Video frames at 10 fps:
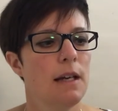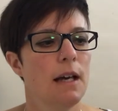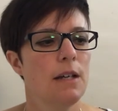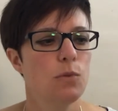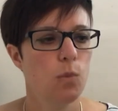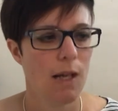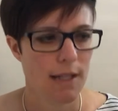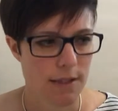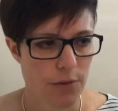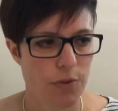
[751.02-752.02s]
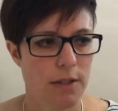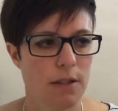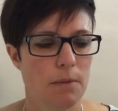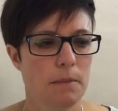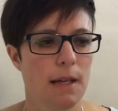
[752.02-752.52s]
As well as the
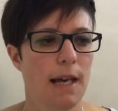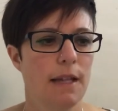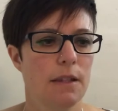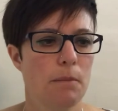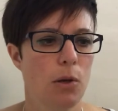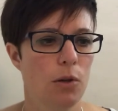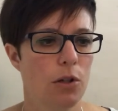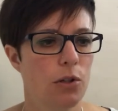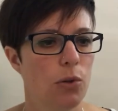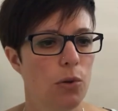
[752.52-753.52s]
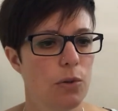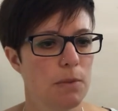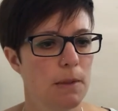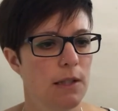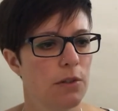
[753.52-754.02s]
rhythm and the block chords
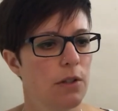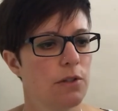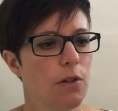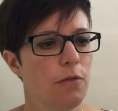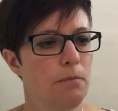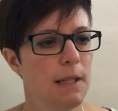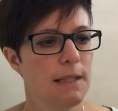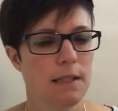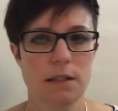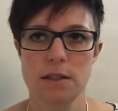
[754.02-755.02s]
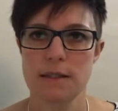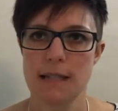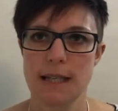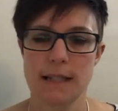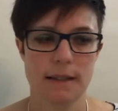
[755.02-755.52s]
being on those off beats, can you
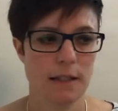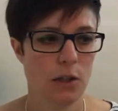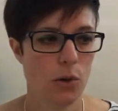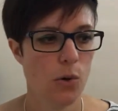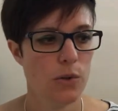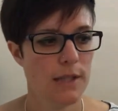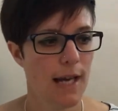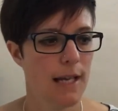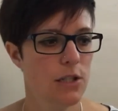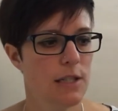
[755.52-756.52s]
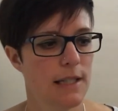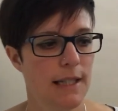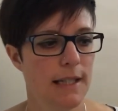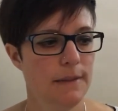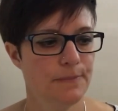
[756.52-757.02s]
see that the chords
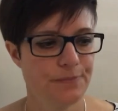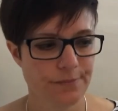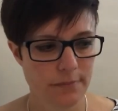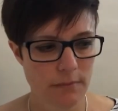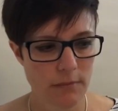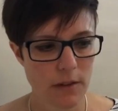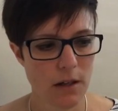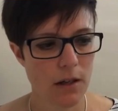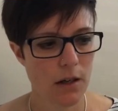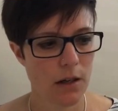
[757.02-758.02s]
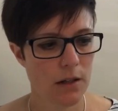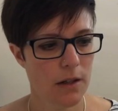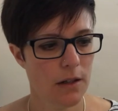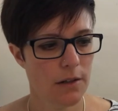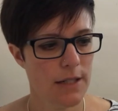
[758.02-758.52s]
actually are,
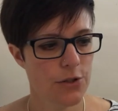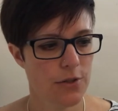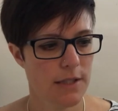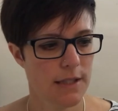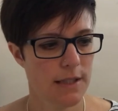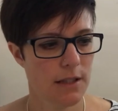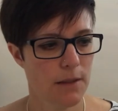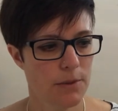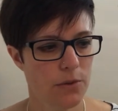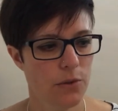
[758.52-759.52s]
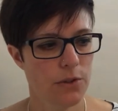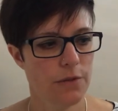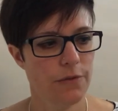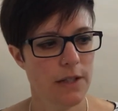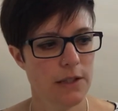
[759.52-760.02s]
are interesting types of chords. The
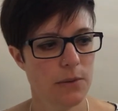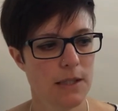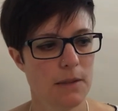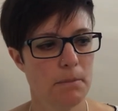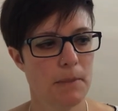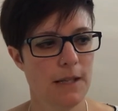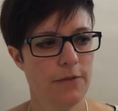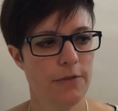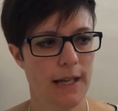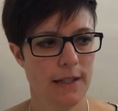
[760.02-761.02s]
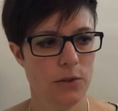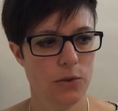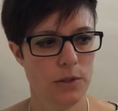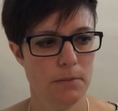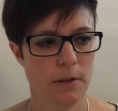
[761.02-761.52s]
first one is a B flat
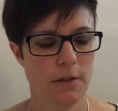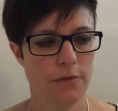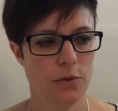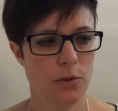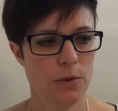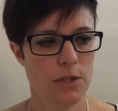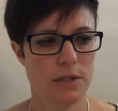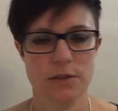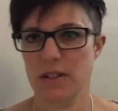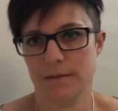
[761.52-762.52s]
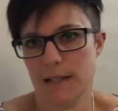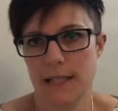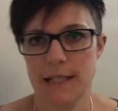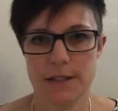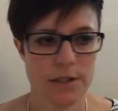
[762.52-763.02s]
chord in bar four, which is
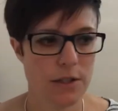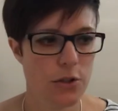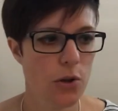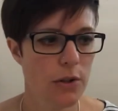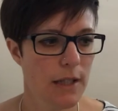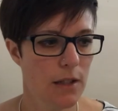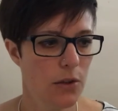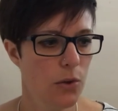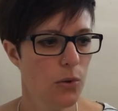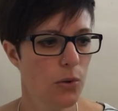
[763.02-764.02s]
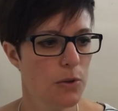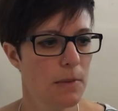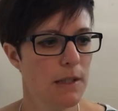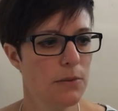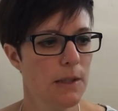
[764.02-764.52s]
clearly just a tonic chord.
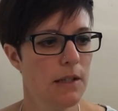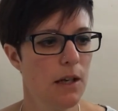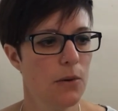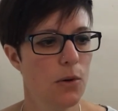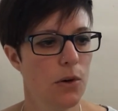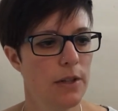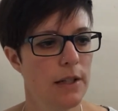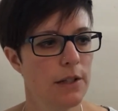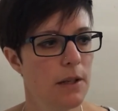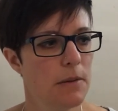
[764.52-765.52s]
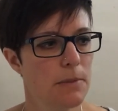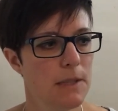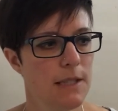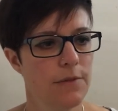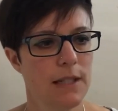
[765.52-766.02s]
But as we go on and look at
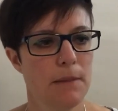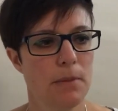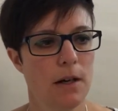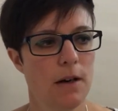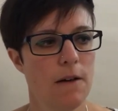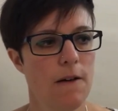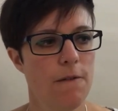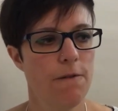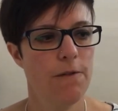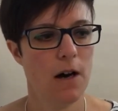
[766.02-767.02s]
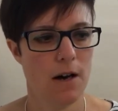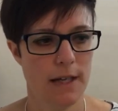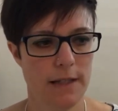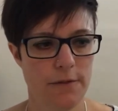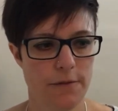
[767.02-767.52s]
specifically bar
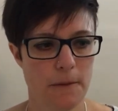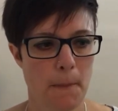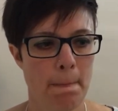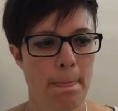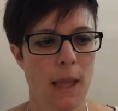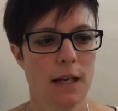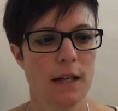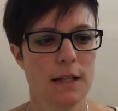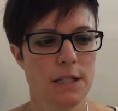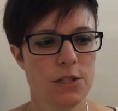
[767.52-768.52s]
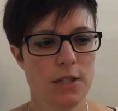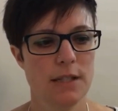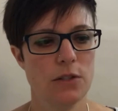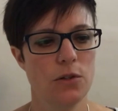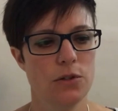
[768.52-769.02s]
five, I'd like to
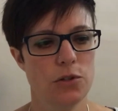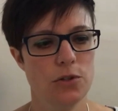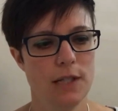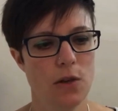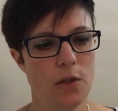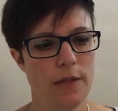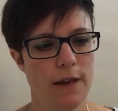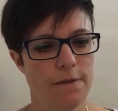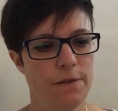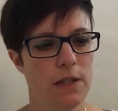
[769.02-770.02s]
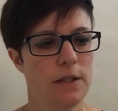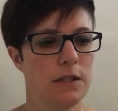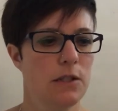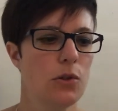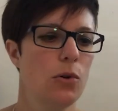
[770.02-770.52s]
just concentrate on that
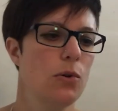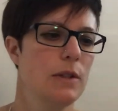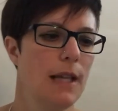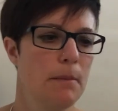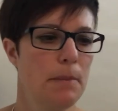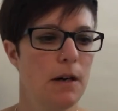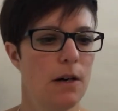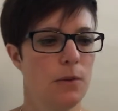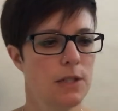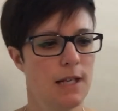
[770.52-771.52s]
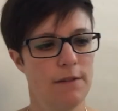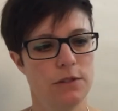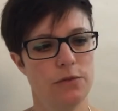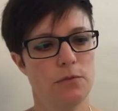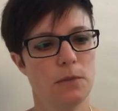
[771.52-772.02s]
first chord in that bar, which
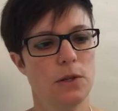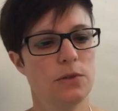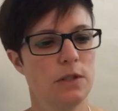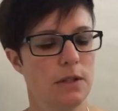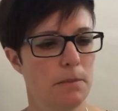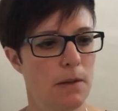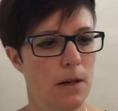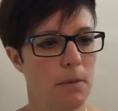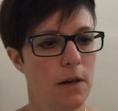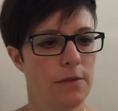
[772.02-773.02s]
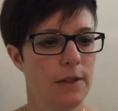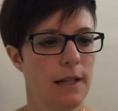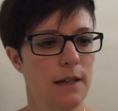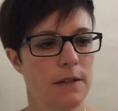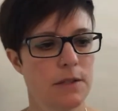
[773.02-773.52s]
carries on for most of the bar apart from the
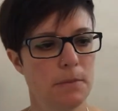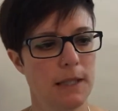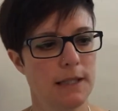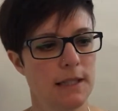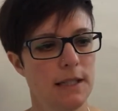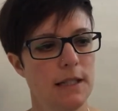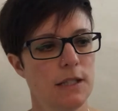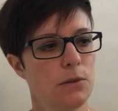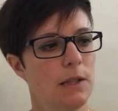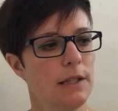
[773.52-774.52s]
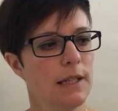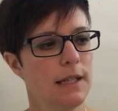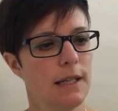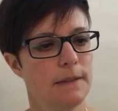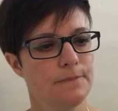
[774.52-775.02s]
last beat. So we're
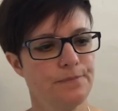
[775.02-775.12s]
looking at